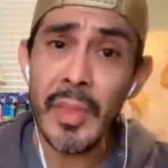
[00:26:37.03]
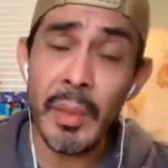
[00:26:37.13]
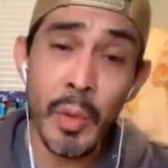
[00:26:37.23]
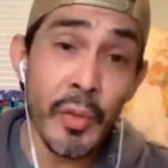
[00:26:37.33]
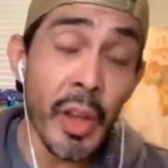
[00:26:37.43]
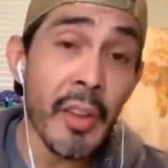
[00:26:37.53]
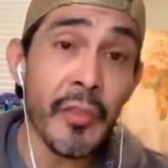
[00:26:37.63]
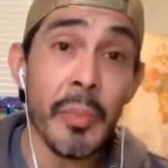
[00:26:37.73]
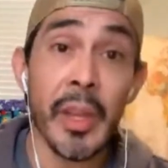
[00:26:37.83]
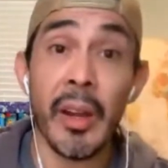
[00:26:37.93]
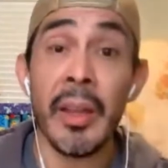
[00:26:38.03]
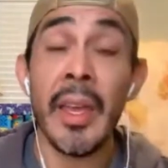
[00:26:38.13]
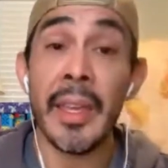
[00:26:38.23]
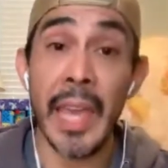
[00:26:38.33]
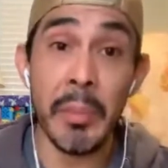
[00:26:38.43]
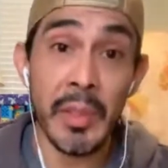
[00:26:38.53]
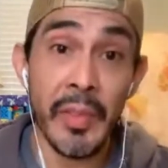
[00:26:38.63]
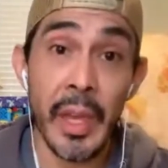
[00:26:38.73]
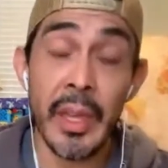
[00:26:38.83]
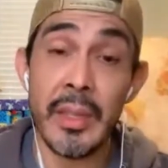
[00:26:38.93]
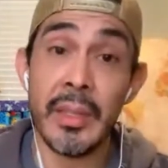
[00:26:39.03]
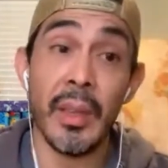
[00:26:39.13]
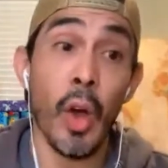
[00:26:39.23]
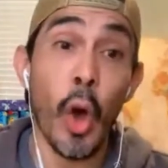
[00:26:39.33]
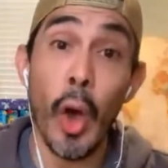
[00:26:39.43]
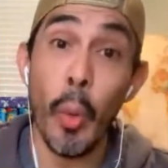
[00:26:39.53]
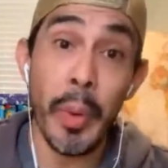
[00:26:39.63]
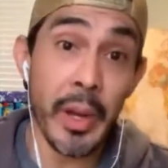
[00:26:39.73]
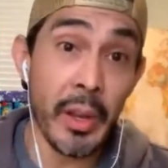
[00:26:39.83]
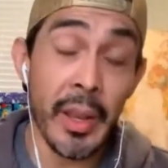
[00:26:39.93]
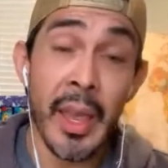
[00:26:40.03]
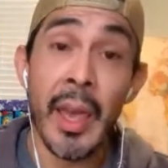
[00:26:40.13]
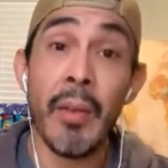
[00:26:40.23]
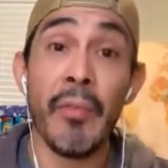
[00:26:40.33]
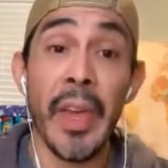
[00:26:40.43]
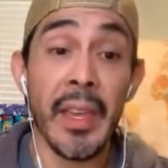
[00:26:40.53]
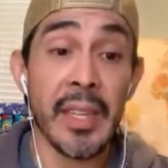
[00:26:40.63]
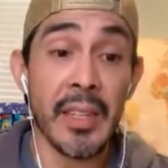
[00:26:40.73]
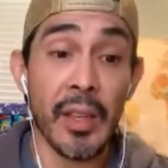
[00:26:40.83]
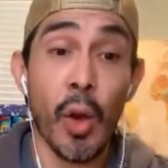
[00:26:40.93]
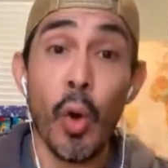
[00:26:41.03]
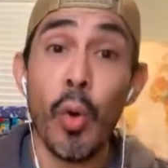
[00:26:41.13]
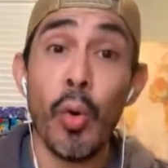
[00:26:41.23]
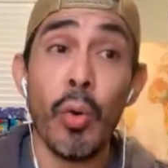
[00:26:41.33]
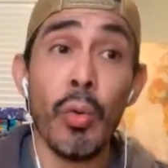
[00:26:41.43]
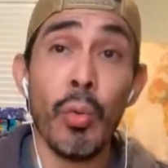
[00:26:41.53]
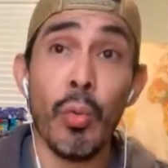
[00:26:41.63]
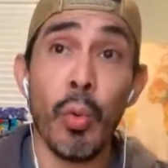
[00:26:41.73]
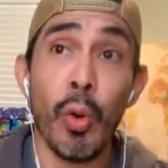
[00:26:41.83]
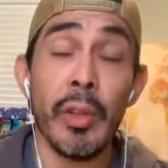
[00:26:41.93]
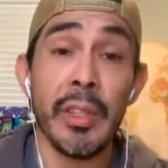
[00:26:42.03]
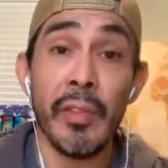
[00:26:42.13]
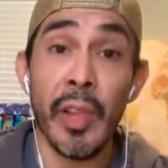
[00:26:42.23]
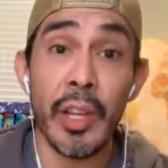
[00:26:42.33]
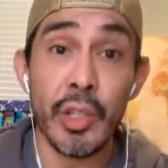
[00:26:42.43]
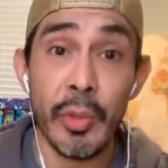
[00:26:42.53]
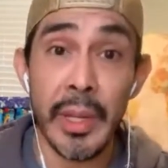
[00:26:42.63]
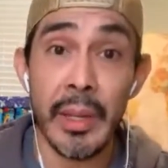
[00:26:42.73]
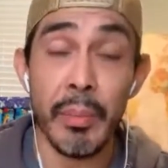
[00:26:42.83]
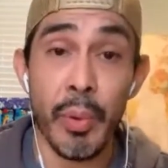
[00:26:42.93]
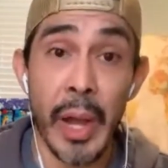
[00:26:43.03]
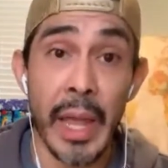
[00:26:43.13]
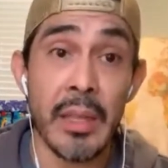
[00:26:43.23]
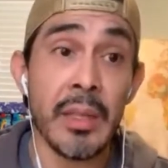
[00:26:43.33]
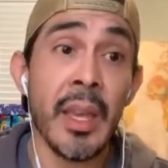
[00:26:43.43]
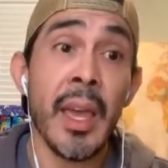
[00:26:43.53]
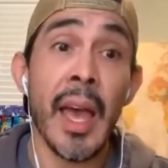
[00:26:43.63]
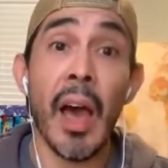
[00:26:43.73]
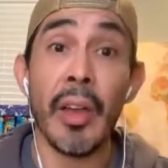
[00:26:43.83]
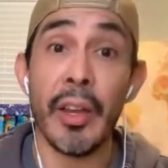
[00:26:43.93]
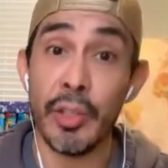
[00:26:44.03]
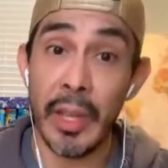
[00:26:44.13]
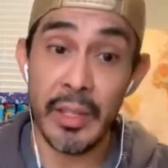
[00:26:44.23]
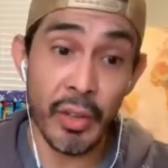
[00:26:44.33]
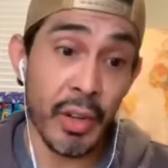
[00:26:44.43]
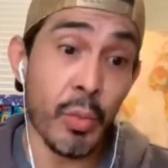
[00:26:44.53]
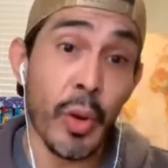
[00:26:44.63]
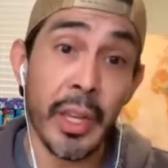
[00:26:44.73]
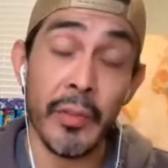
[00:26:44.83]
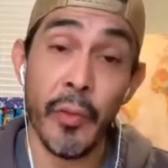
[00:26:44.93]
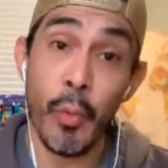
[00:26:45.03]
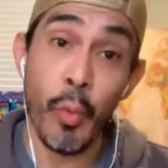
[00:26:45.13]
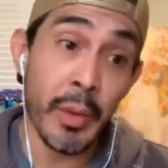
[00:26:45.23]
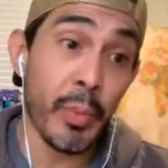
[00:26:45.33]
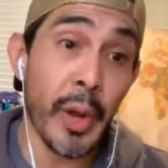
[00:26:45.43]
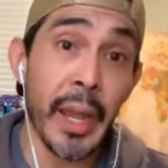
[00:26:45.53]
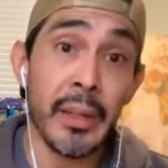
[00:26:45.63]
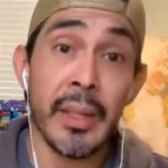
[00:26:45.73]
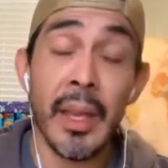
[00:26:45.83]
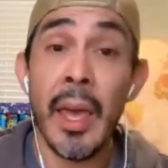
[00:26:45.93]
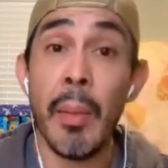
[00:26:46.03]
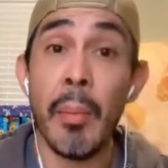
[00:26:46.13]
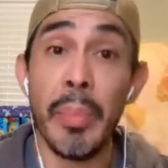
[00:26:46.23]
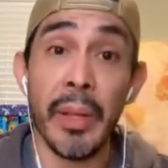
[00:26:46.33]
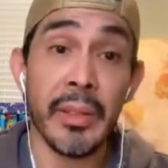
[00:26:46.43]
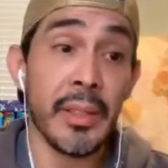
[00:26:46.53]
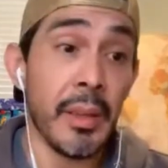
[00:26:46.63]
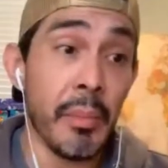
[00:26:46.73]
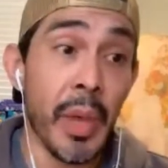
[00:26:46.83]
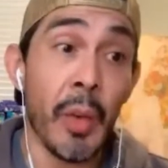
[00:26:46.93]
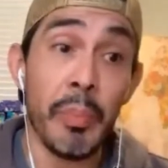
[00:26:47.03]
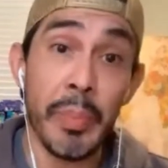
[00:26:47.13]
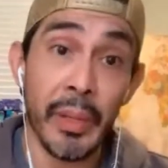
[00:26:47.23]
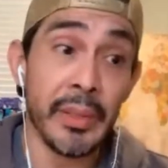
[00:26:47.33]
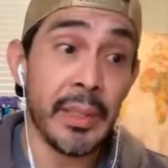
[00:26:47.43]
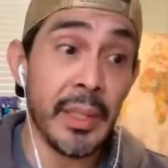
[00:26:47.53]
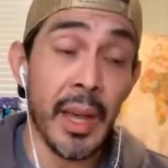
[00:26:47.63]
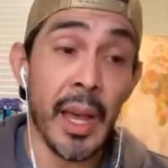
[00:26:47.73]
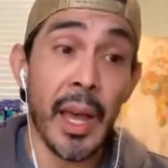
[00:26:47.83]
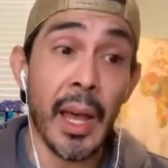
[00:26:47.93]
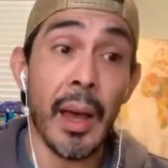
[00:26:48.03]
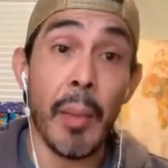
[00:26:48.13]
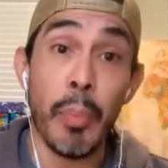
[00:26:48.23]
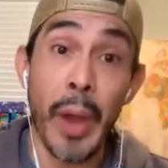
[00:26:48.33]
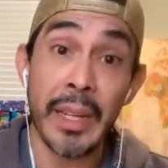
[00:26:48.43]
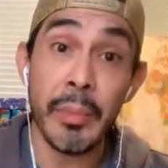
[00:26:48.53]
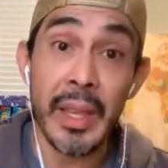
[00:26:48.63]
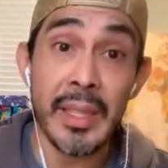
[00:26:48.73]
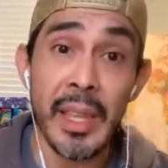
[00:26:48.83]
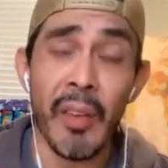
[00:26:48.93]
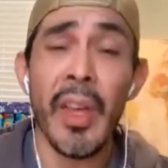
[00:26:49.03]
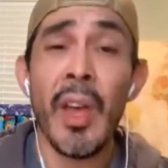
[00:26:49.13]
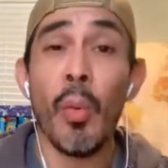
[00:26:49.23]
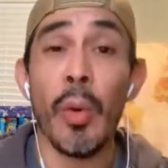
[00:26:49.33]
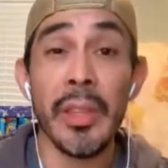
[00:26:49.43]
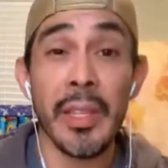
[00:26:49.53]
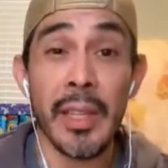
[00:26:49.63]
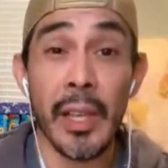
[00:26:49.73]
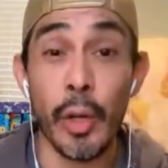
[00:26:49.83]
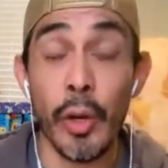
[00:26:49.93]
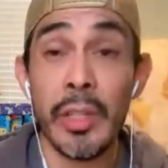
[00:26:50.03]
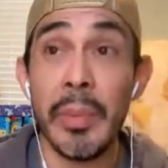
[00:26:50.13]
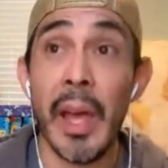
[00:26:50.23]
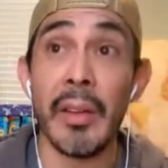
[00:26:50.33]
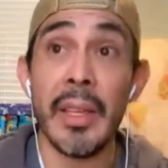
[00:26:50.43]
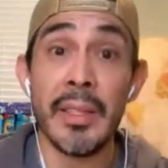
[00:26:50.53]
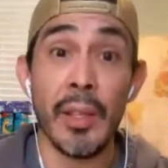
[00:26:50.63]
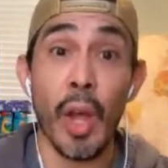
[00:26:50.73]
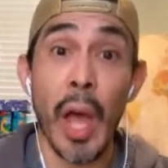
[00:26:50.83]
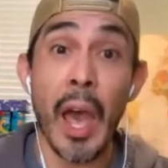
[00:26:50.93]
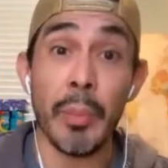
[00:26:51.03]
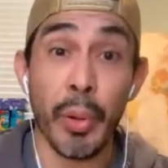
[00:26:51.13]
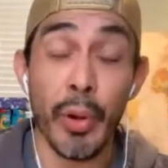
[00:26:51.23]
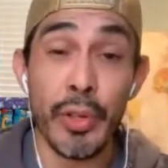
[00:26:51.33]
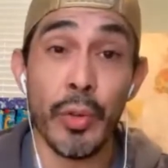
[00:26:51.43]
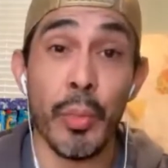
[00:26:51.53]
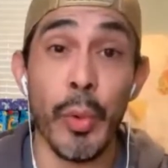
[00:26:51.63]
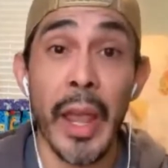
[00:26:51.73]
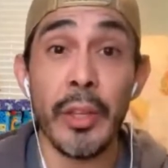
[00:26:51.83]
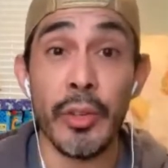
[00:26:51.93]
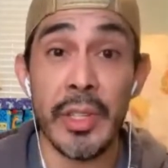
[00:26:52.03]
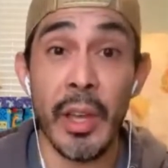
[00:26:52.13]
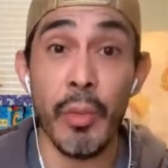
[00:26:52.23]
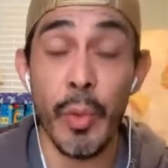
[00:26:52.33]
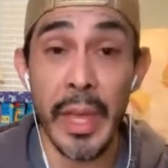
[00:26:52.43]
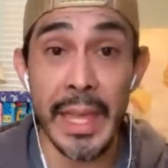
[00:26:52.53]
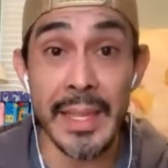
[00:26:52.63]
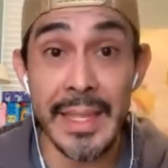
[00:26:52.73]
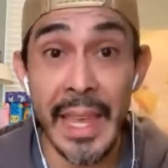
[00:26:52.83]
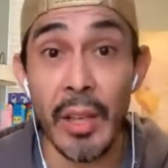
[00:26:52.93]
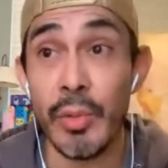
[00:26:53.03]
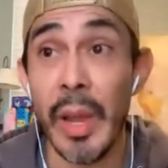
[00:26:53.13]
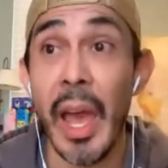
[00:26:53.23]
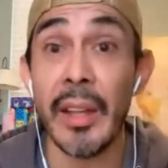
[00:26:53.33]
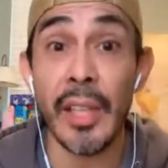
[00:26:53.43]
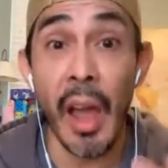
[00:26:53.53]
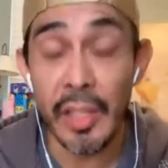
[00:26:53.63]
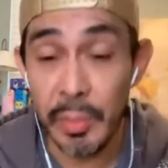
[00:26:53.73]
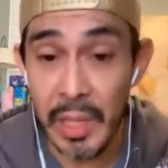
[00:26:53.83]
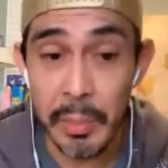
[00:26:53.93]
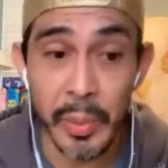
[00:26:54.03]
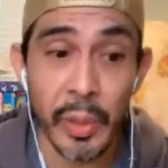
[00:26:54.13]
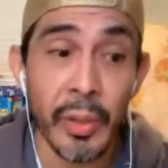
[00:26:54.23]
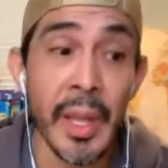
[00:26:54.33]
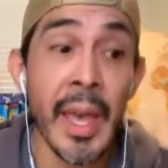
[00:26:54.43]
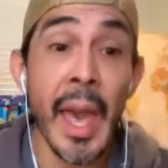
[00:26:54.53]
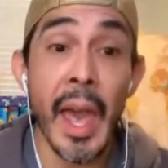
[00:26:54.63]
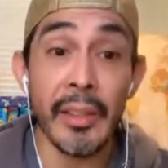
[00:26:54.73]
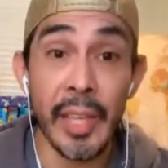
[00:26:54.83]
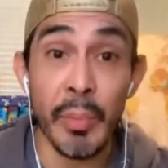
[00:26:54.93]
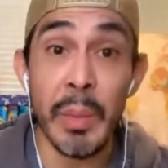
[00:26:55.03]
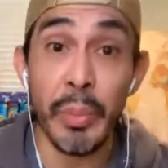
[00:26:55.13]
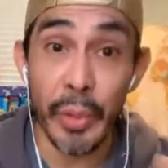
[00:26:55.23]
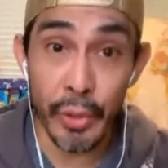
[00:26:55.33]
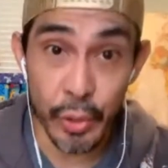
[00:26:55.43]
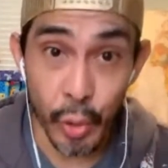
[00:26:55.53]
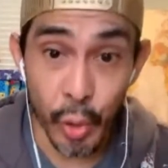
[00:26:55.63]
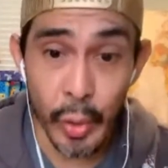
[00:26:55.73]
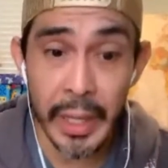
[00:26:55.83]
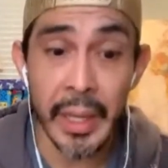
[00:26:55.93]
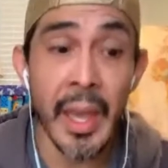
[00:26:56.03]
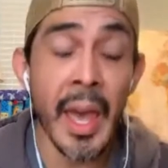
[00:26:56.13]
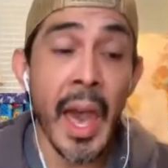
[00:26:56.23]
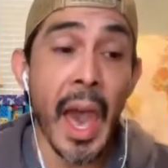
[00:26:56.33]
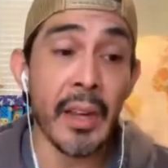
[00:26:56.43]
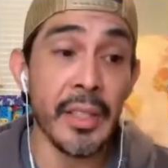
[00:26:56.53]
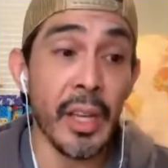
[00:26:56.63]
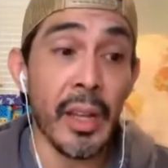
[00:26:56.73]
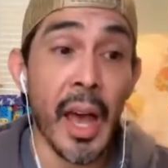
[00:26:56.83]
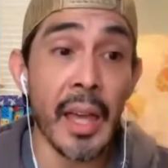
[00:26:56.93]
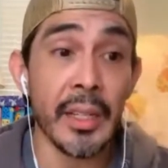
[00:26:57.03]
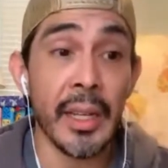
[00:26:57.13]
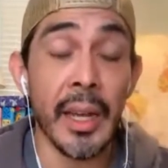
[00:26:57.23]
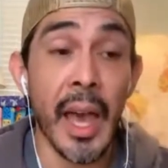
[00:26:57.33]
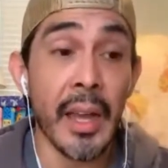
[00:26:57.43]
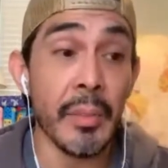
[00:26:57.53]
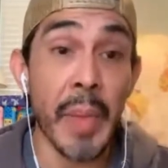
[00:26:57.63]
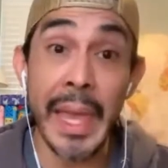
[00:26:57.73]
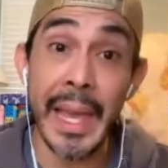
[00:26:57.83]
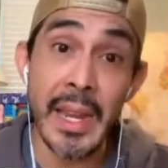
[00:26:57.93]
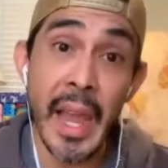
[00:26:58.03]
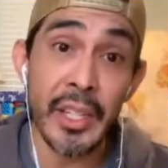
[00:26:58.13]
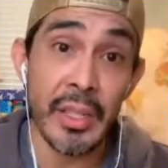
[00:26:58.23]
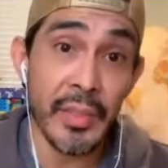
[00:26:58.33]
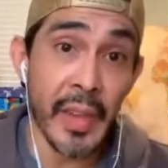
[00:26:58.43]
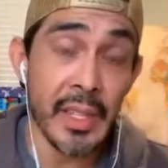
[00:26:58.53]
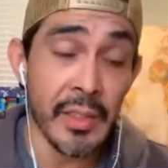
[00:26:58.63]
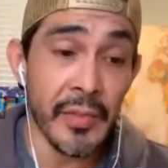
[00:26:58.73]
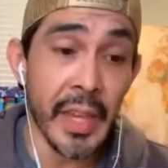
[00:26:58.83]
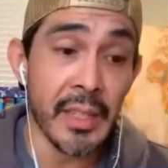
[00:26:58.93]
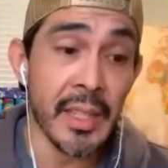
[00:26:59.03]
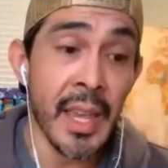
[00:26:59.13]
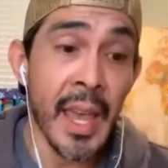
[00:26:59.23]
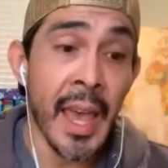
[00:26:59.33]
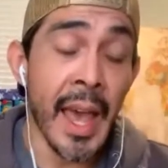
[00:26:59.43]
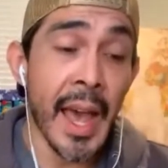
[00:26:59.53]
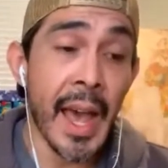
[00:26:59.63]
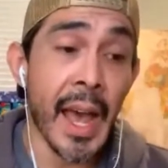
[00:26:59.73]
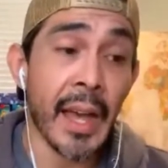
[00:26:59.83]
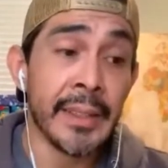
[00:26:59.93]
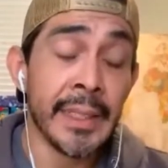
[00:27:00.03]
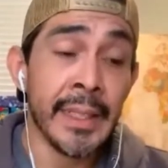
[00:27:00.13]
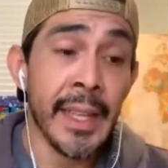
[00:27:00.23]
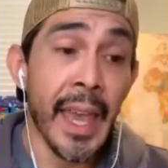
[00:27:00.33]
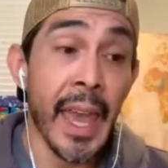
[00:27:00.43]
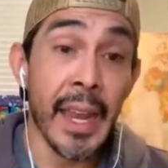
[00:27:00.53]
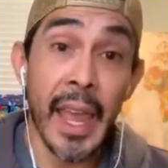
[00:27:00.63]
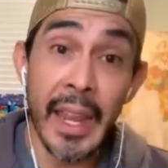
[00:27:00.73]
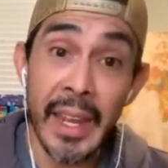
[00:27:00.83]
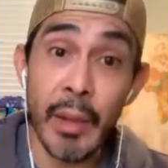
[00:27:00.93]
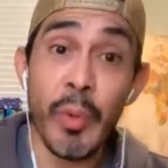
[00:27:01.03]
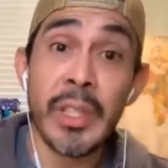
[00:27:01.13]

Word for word: moved on from there, came to Vegas, opened Vegas has a whole world of luxury brands out here. So I started working for one brand, built, helped build uh, a branded myself. One of the things I learned about is how to personal brand yourself in sales, right? How to talk to people, how to tell people your story, how to tell, how to, how to make connections face to face. Uh, and, and, and then we're